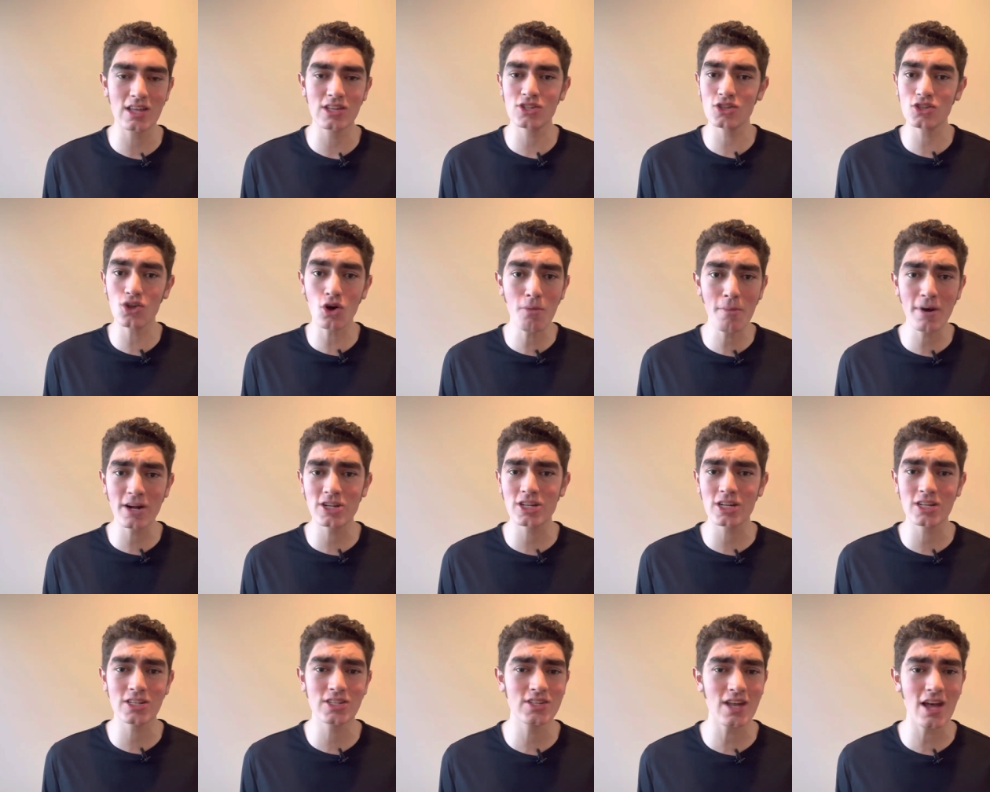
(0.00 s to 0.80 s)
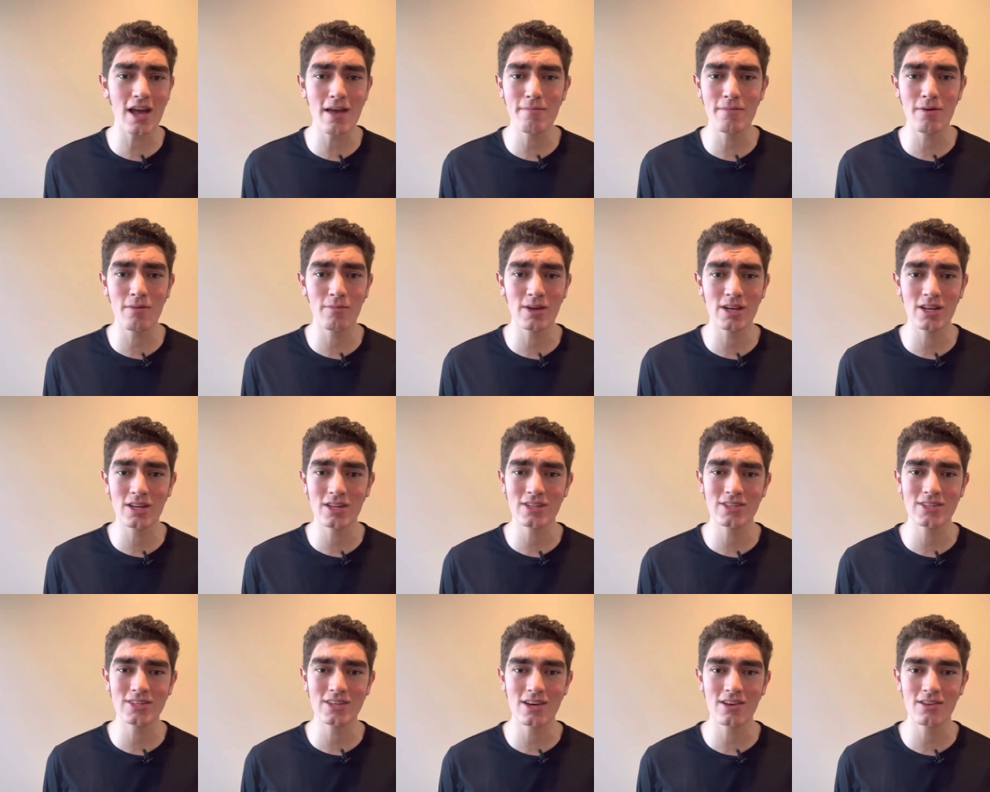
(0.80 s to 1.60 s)
So much excitement when you
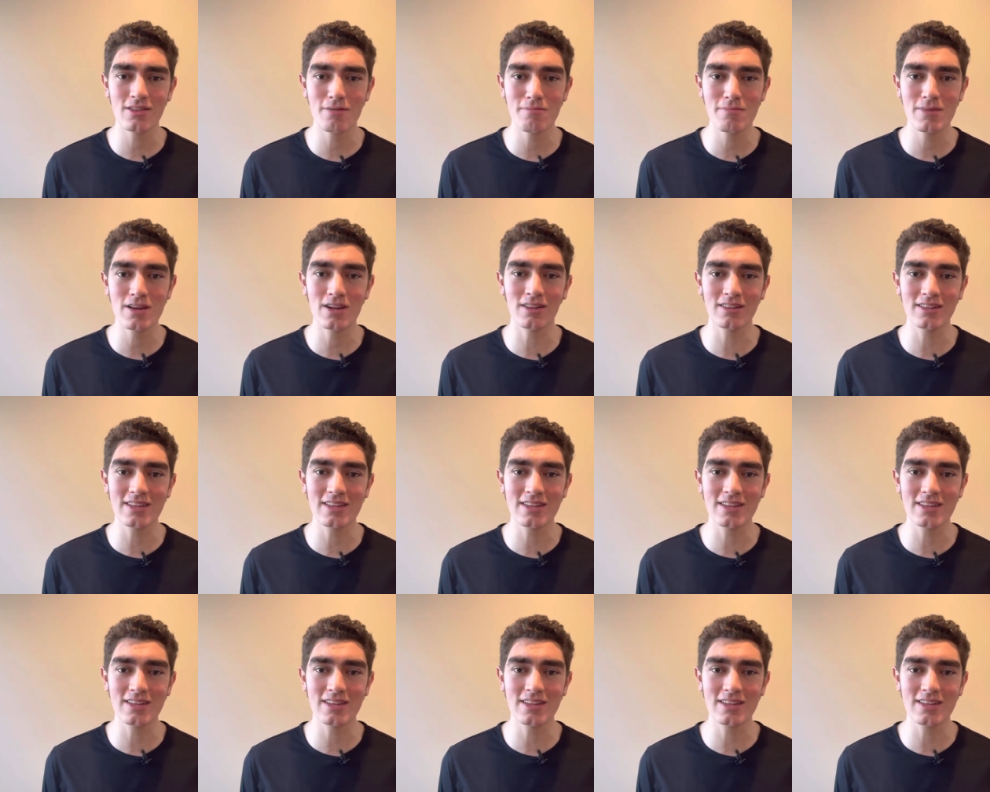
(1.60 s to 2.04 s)
consider the middle